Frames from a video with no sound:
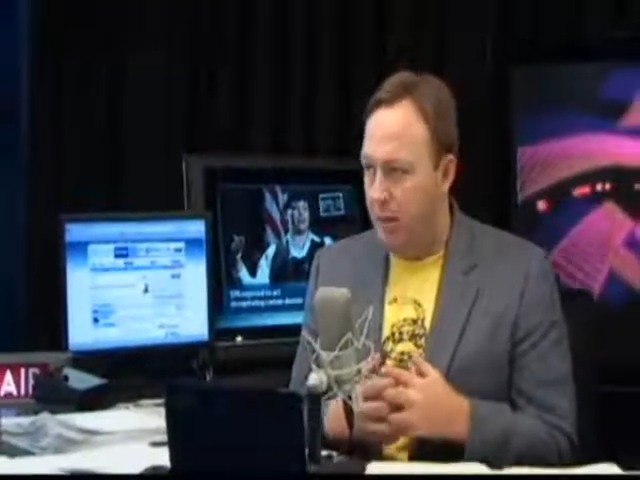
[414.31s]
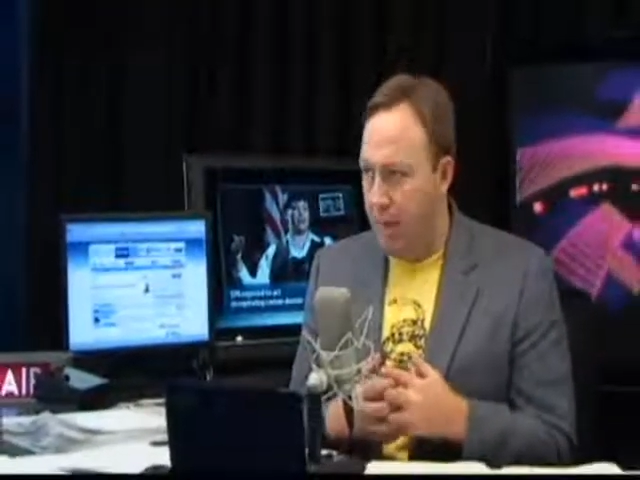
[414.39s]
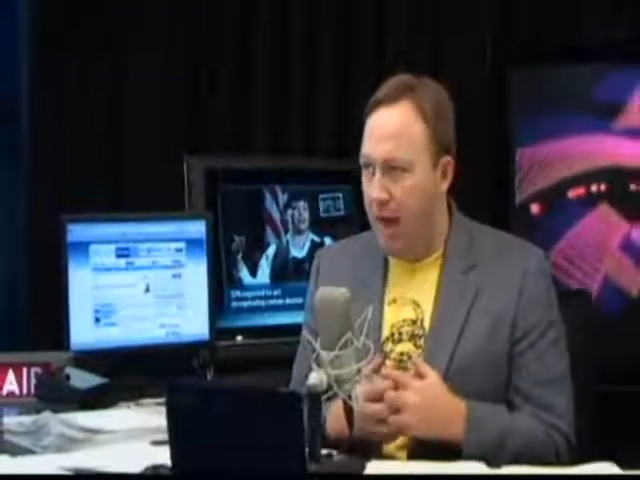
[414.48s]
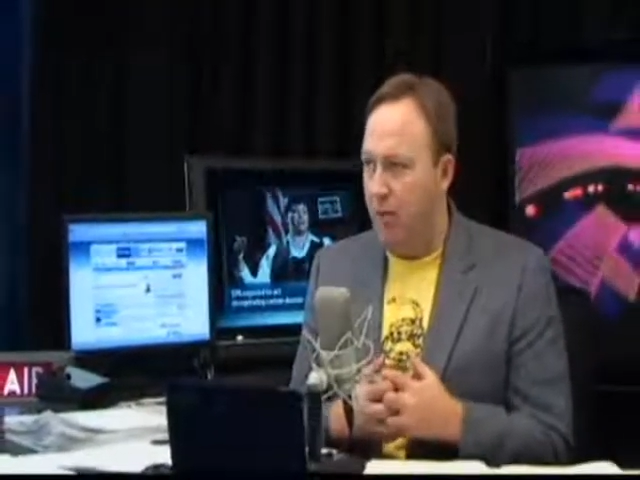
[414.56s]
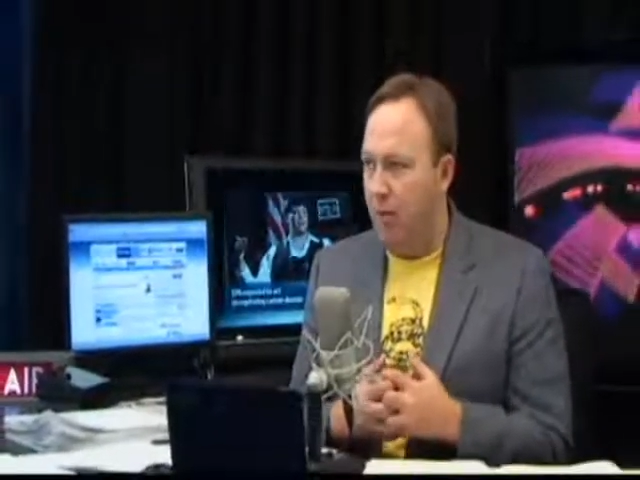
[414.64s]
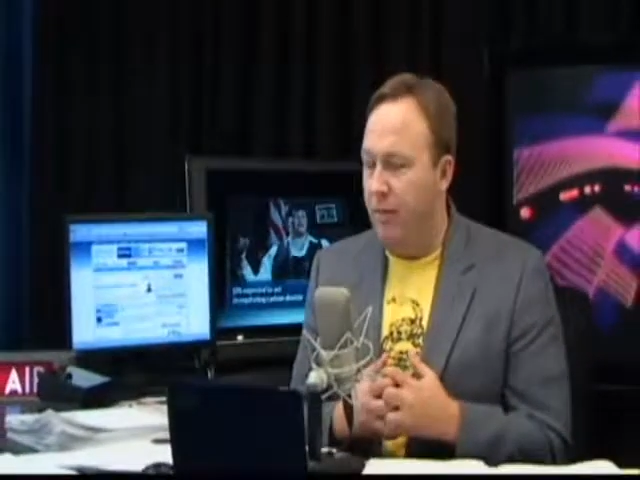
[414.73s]

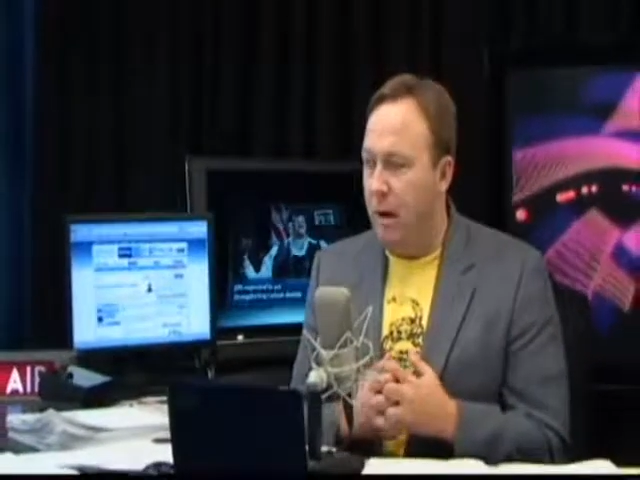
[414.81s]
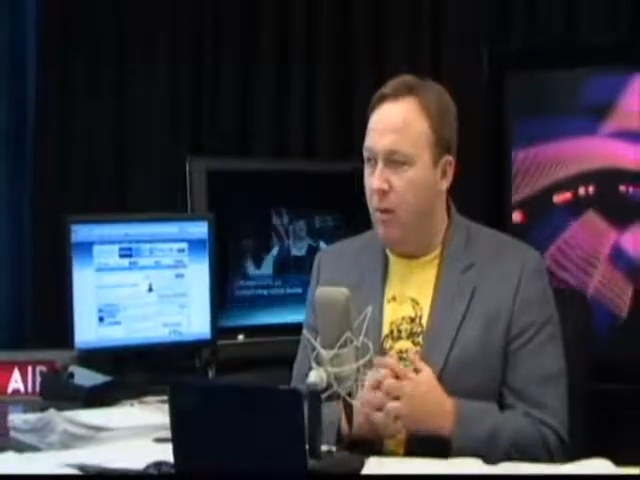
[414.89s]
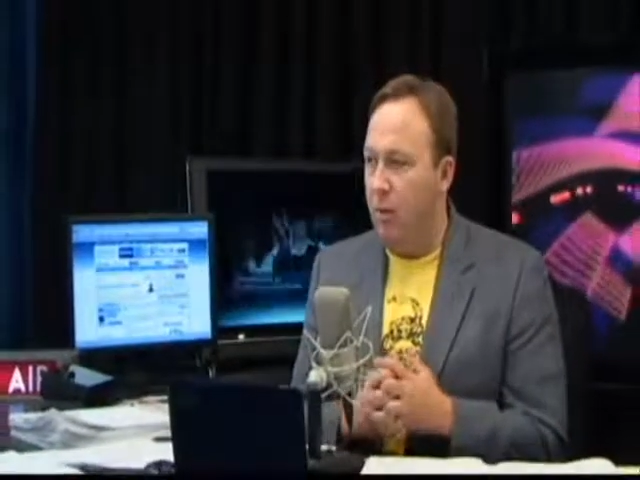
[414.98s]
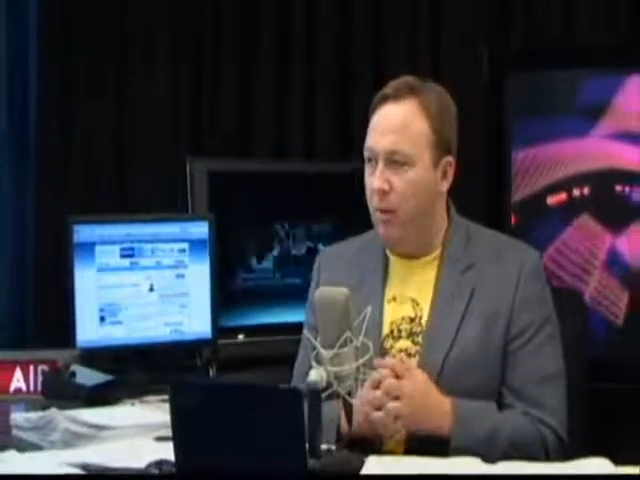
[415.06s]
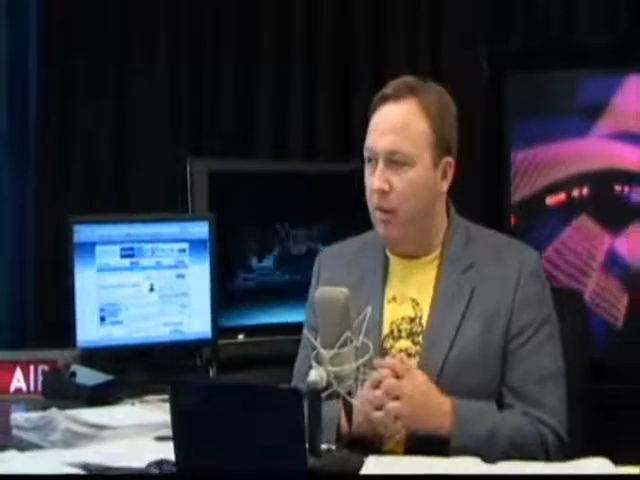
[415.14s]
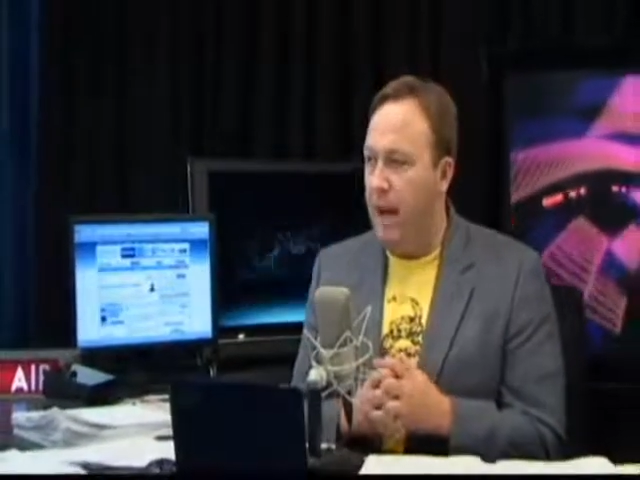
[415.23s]
Mike Rivero,
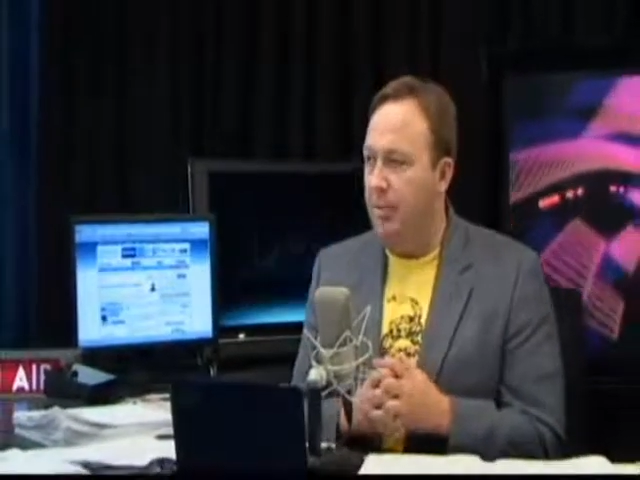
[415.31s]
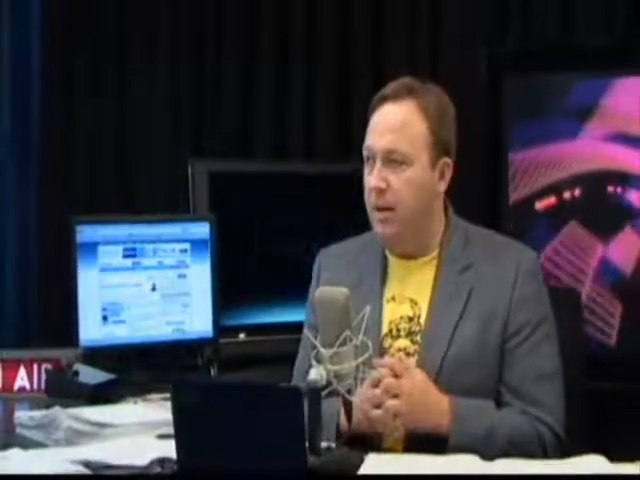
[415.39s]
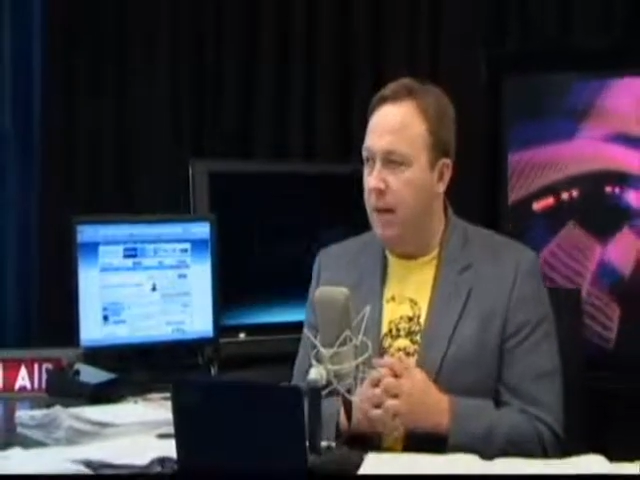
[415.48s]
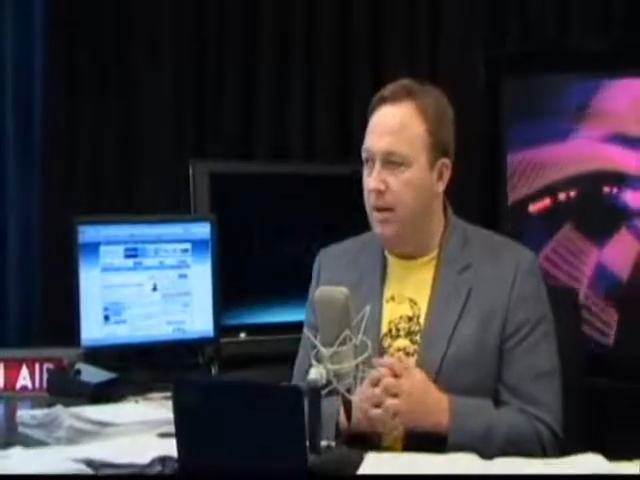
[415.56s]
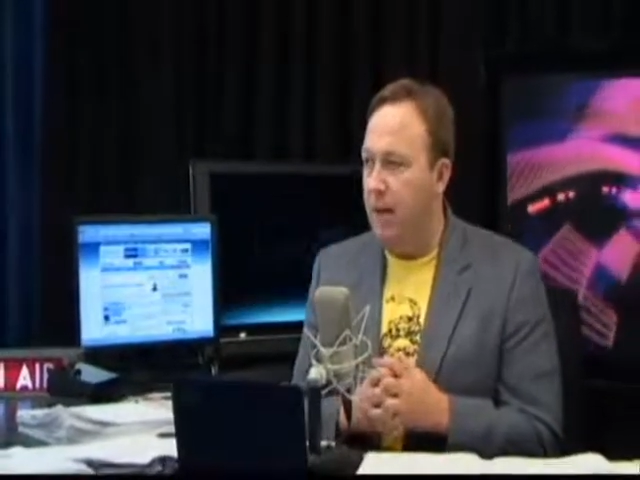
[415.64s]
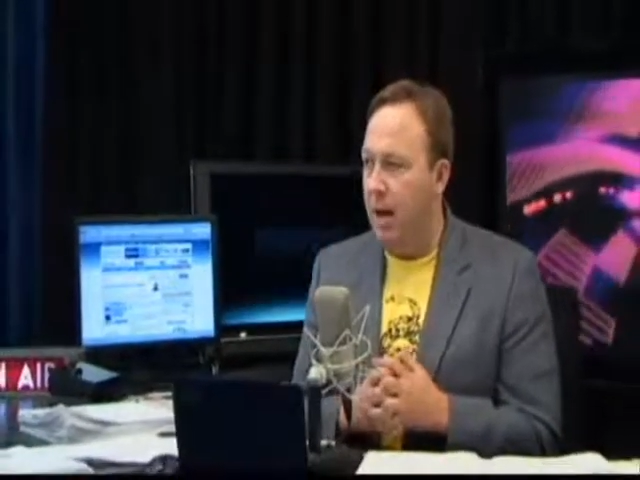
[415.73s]

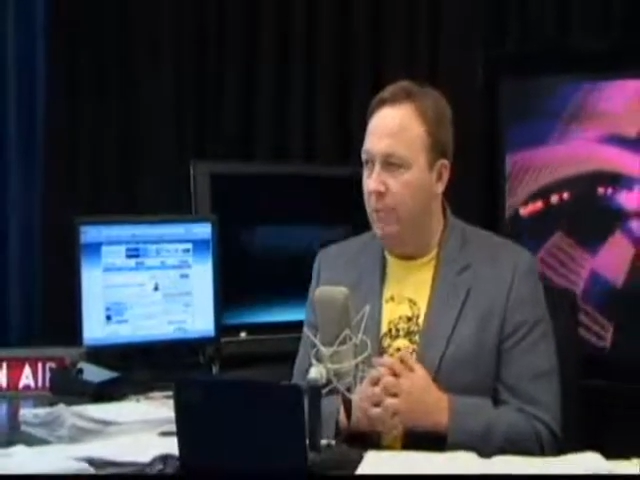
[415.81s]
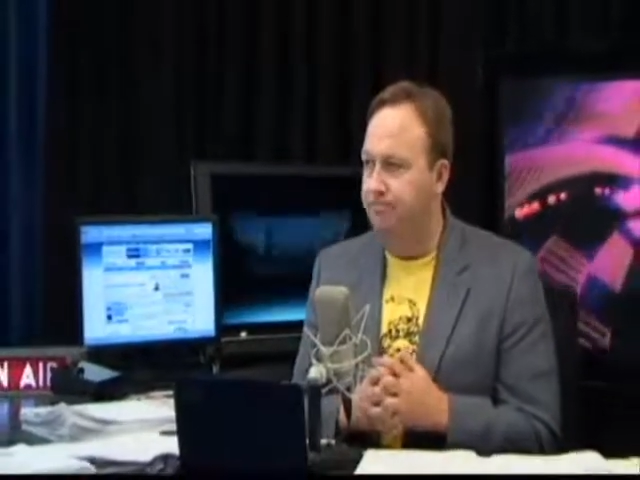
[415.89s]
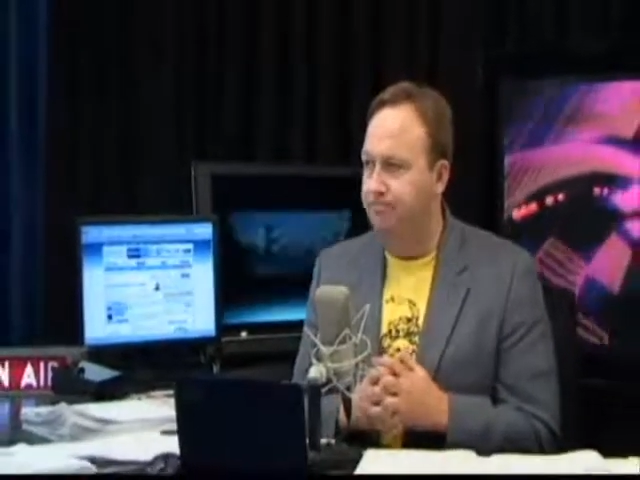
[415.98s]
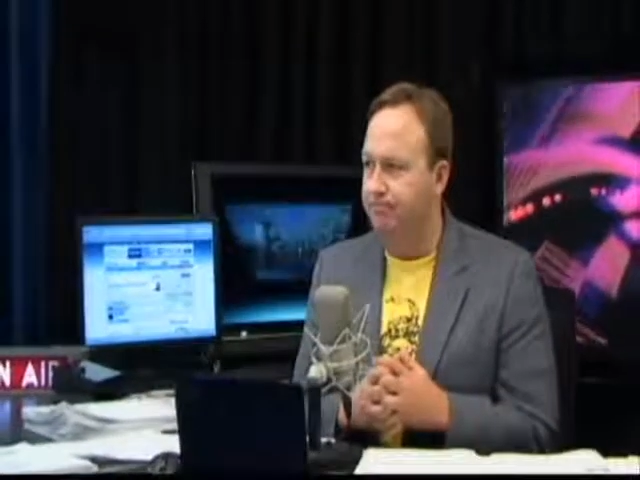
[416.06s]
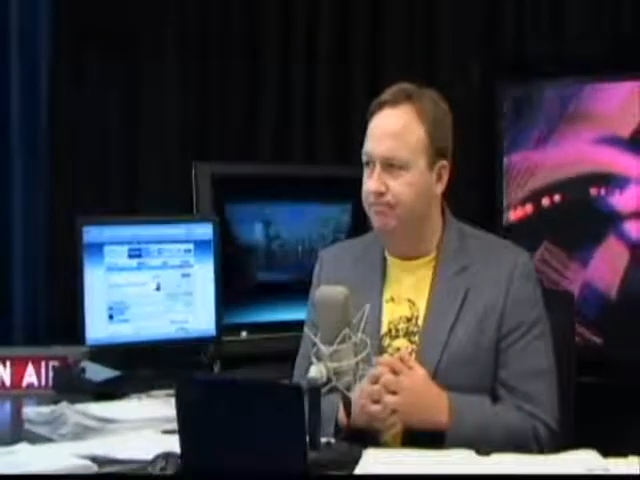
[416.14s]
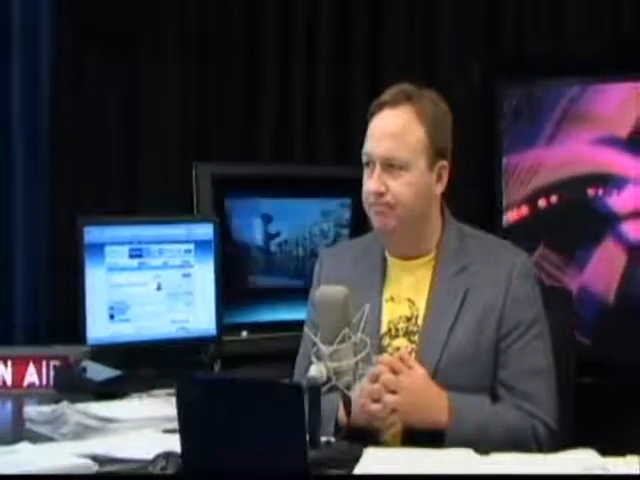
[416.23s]

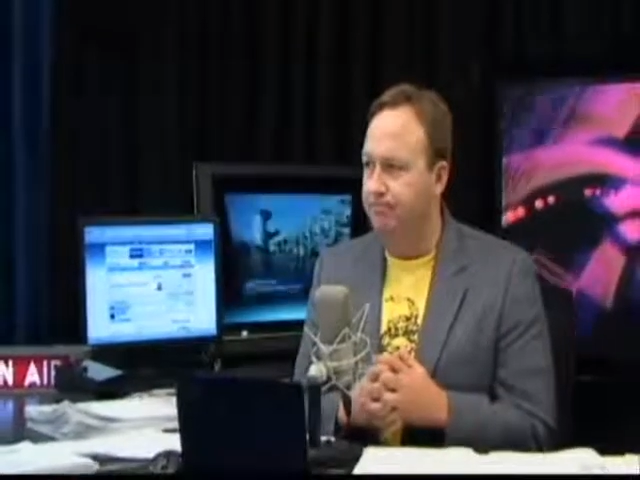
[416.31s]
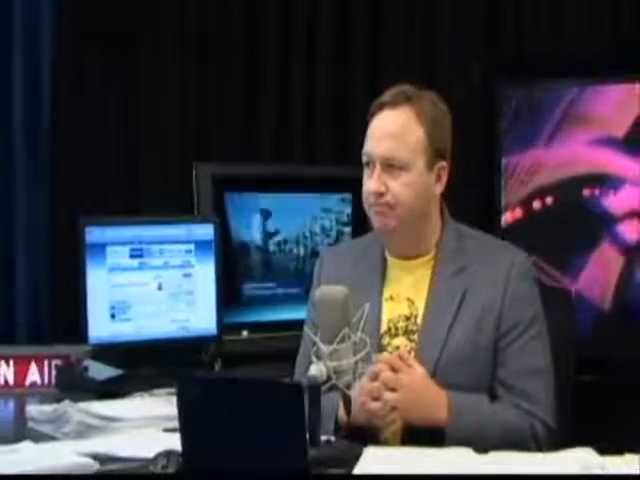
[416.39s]
whatreallyhappened.com.